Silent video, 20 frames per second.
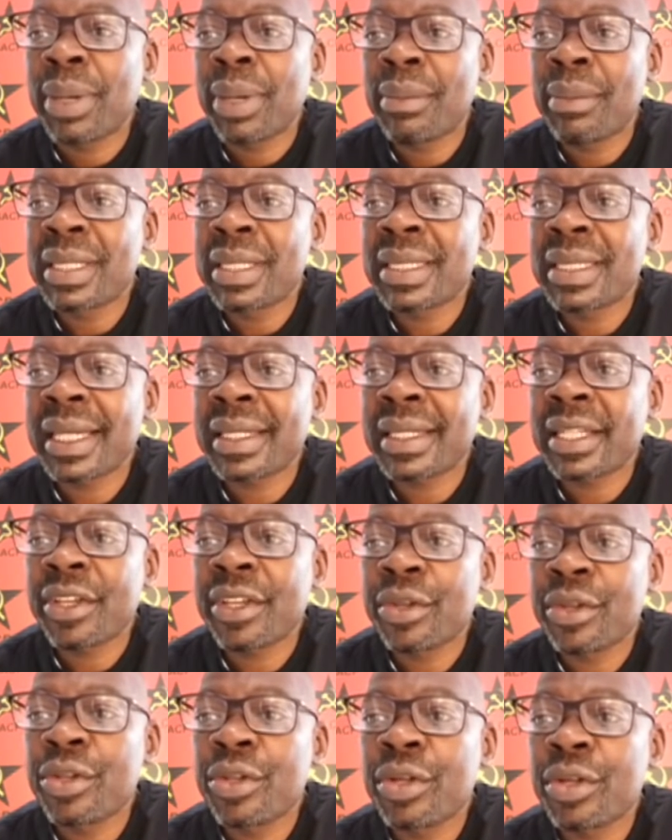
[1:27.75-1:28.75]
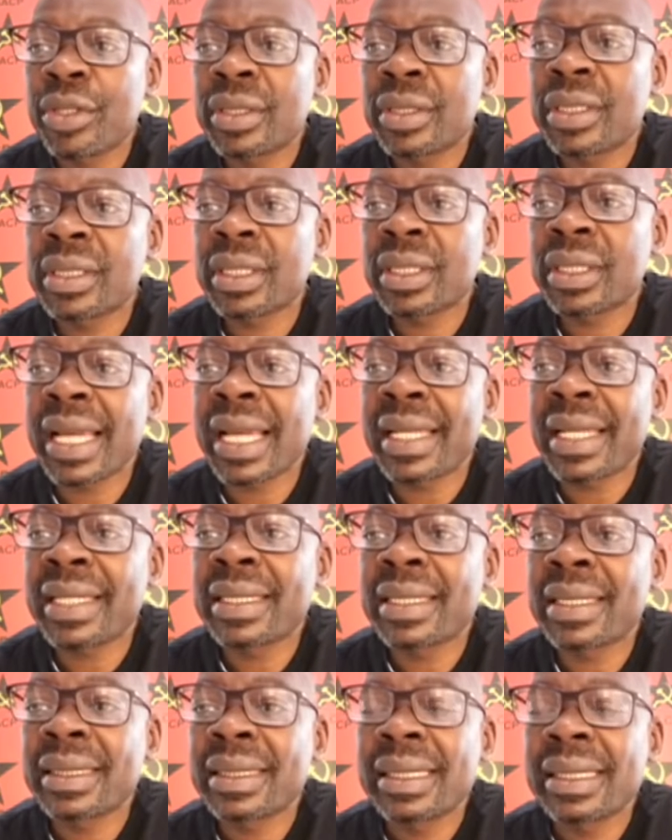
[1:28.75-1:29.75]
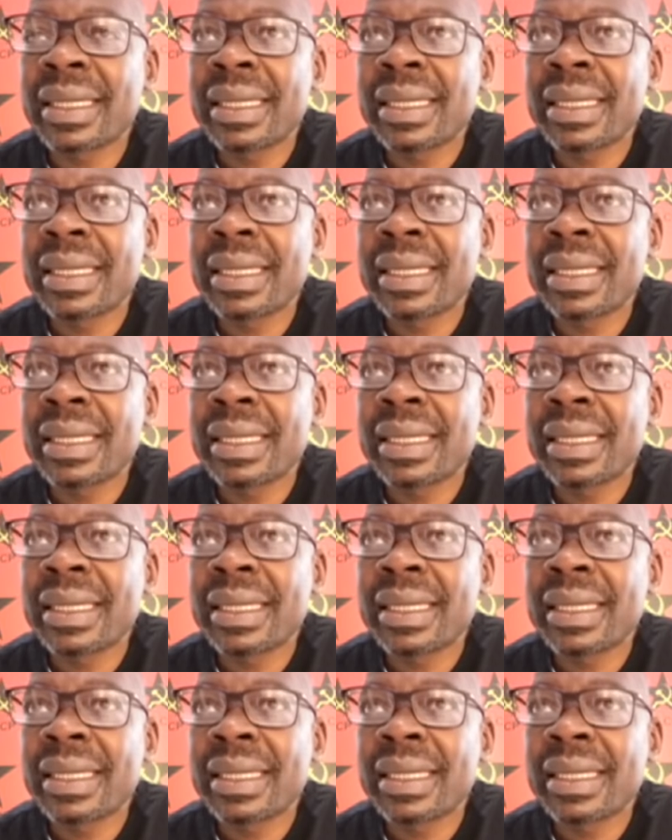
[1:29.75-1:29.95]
public sector unions regarding